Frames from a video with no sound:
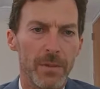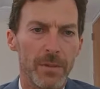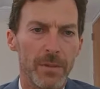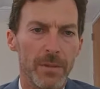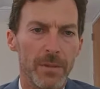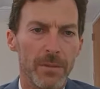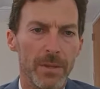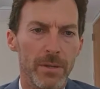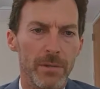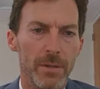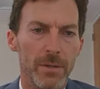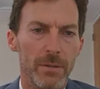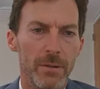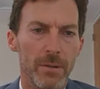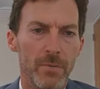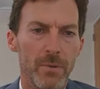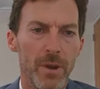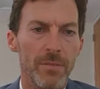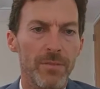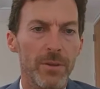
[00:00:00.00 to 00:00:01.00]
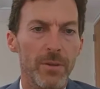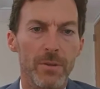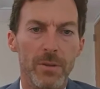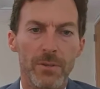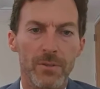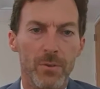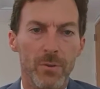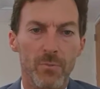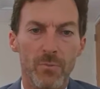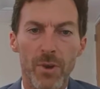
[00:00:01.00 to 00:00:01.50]
there's a
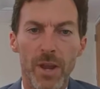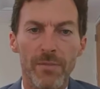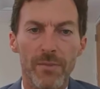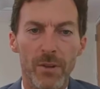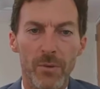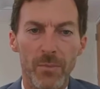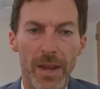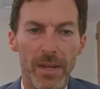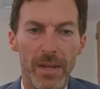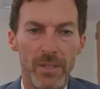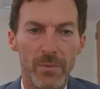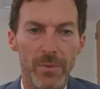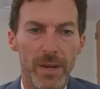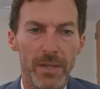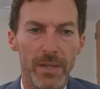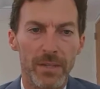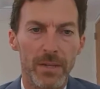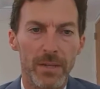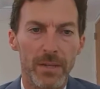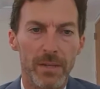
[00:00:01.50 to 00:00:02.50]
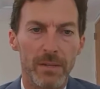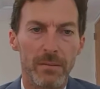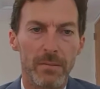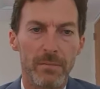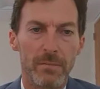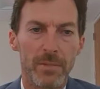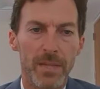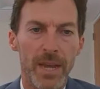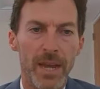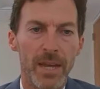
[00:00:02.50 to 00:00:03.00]
sort of revenue maximizing
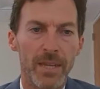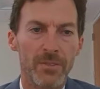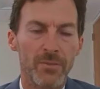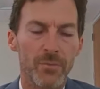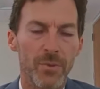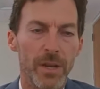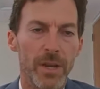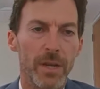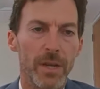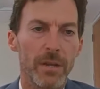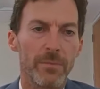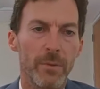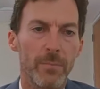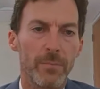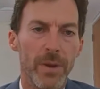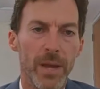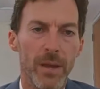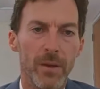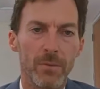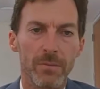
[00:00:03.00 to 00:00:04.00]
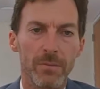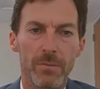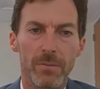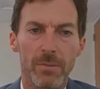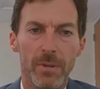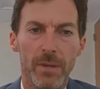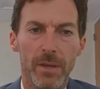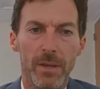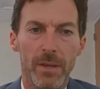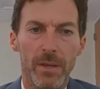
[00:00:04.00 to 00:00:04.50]
tax rate of about
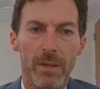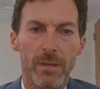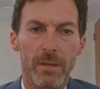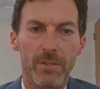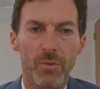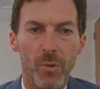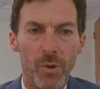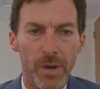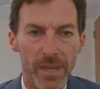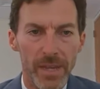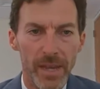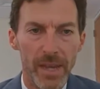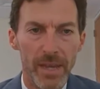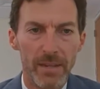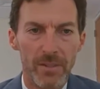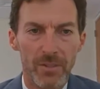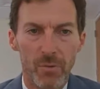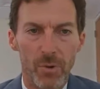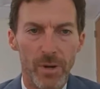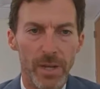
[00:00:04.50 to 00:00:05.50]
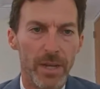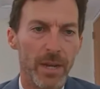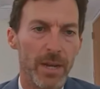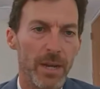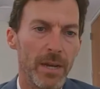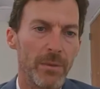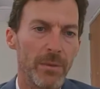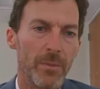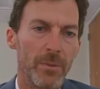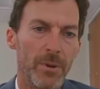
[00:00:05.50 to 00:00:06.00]
28,
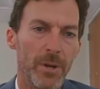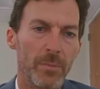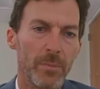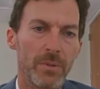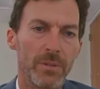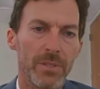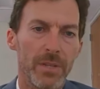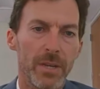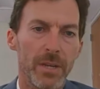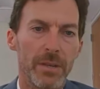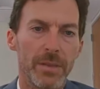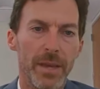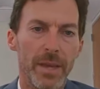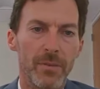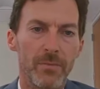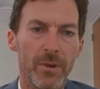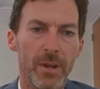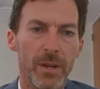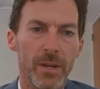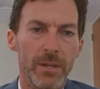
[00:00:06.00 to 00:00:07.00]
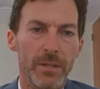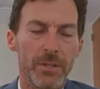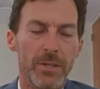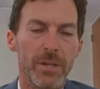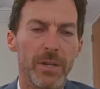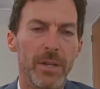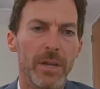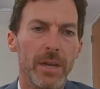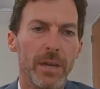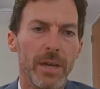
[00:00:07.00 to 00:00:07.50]
29, 30% in that
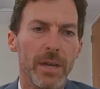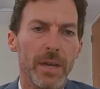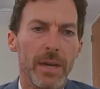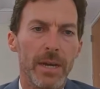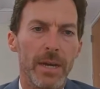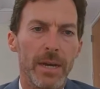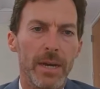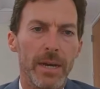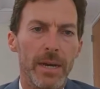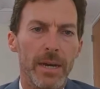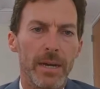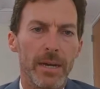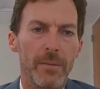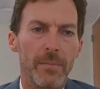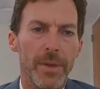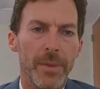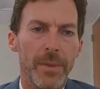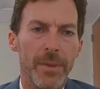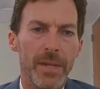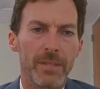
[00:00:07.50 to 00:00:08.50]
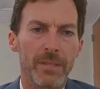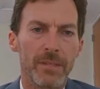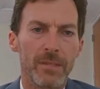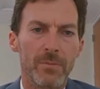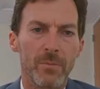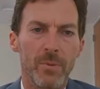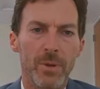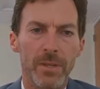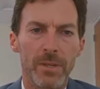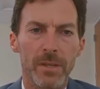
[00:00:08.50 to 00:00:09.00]
range. And
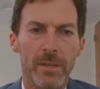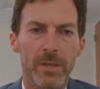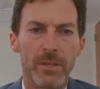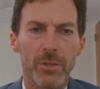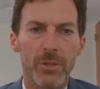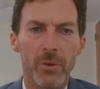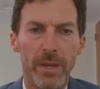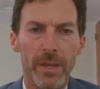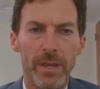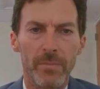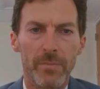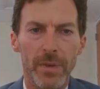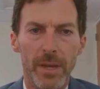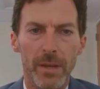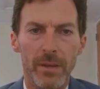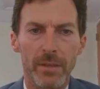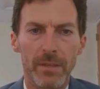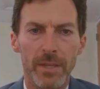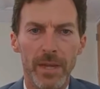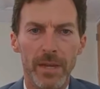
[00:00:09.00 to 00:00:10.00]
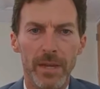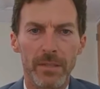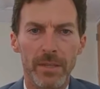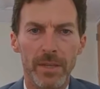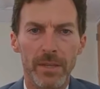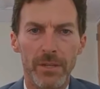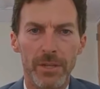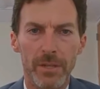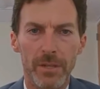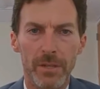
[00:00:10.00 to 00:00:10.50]
that's what the Joint Committee on
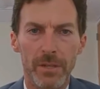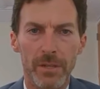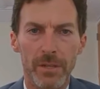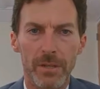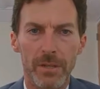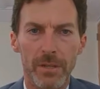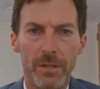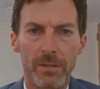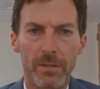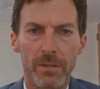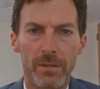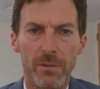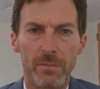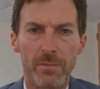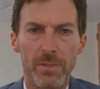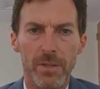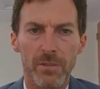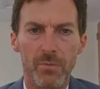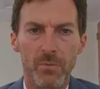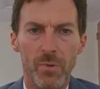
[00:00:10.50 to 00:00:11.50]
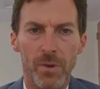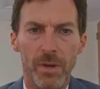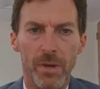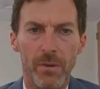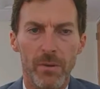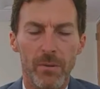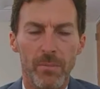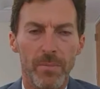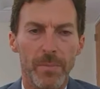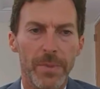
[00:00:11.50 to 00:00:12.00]
Taxation assumes as
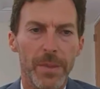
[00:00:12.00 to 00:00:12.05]
well.